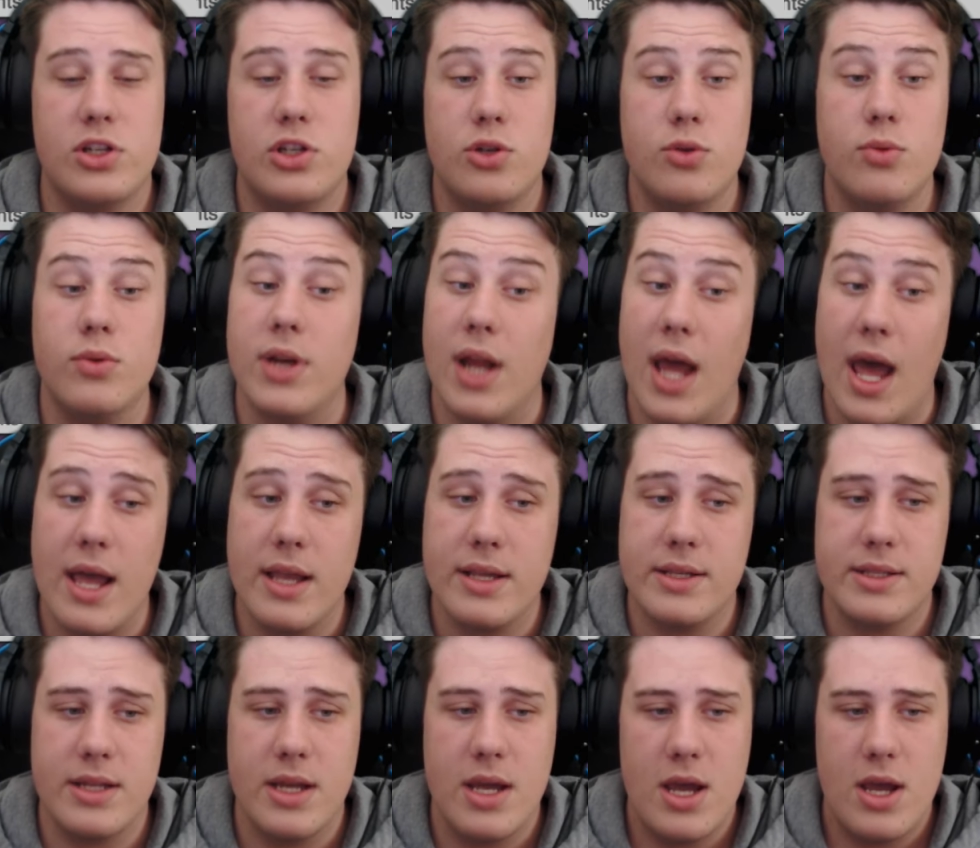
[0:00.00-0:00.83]
to do
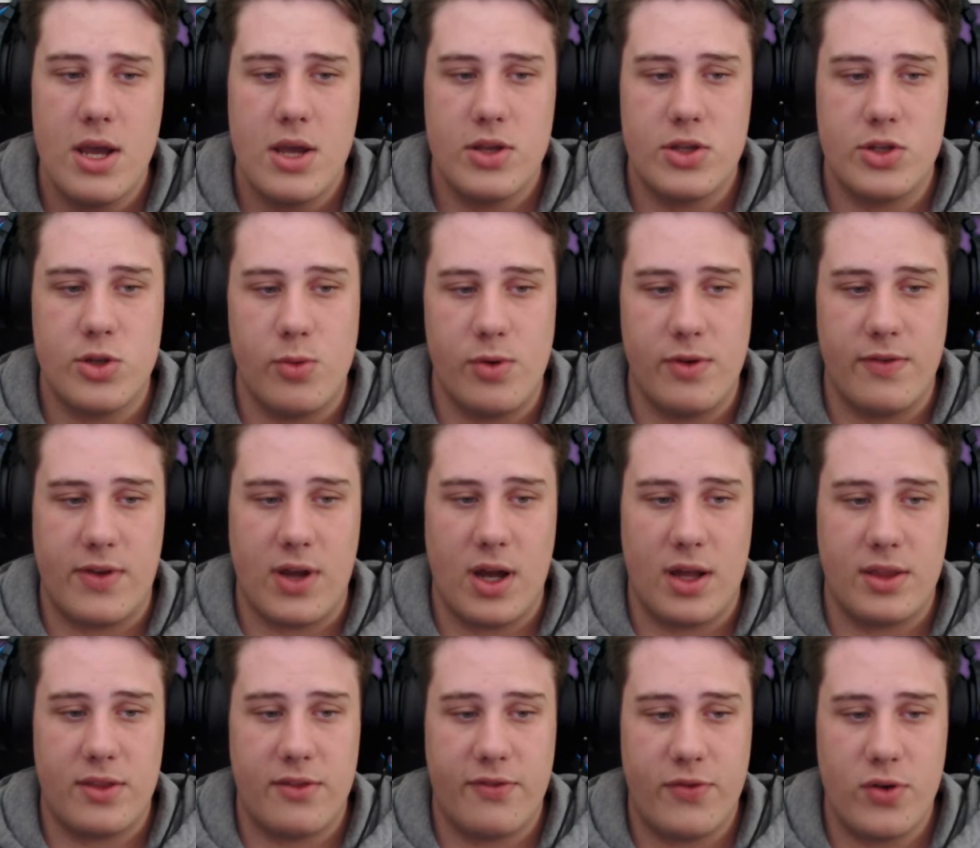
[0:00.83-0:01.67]
next. So we've
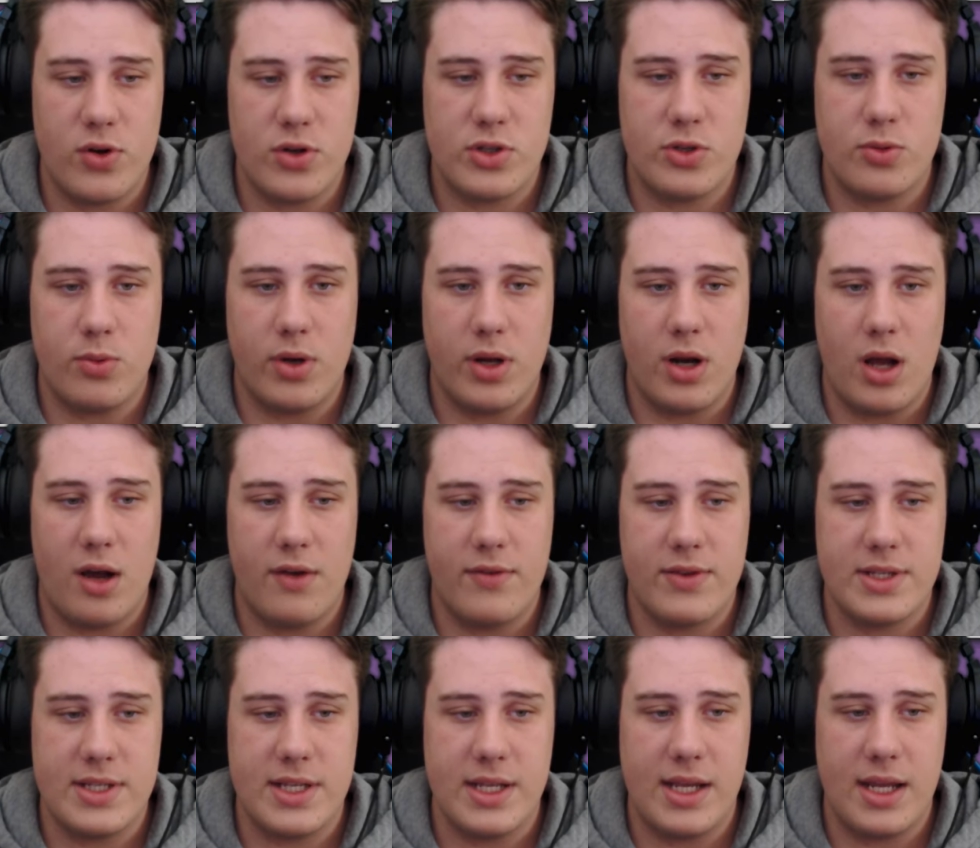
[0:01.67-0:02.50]
got the first one,
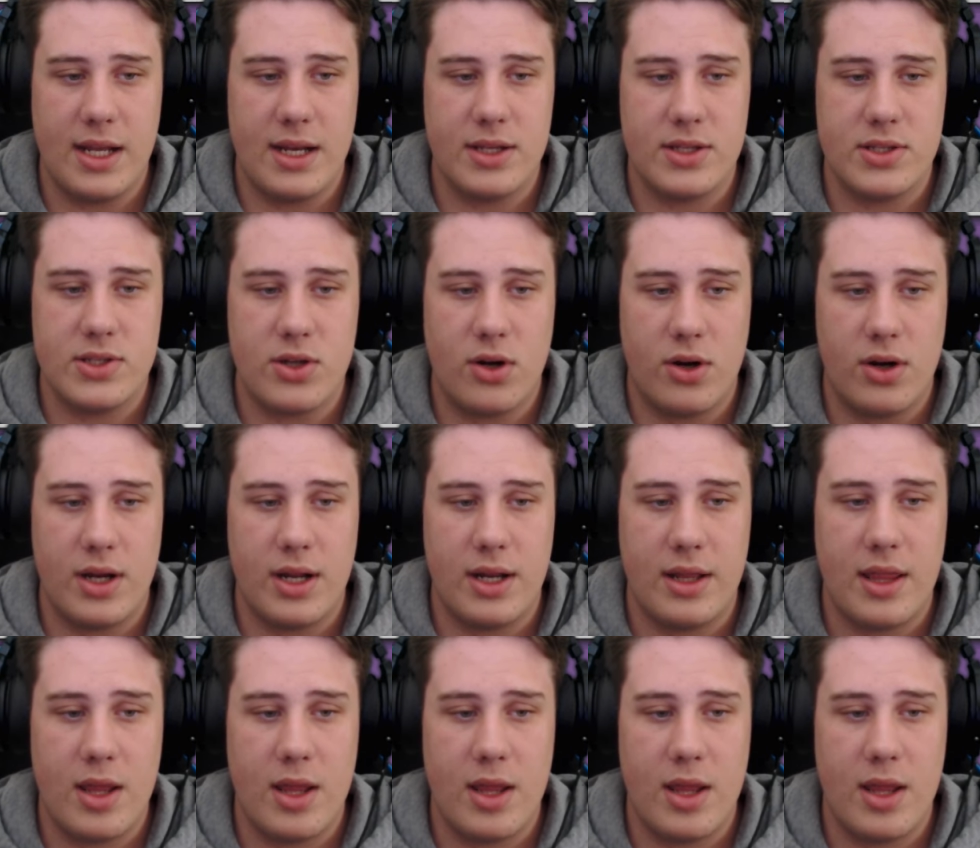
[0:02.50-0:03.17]
obviously getting started.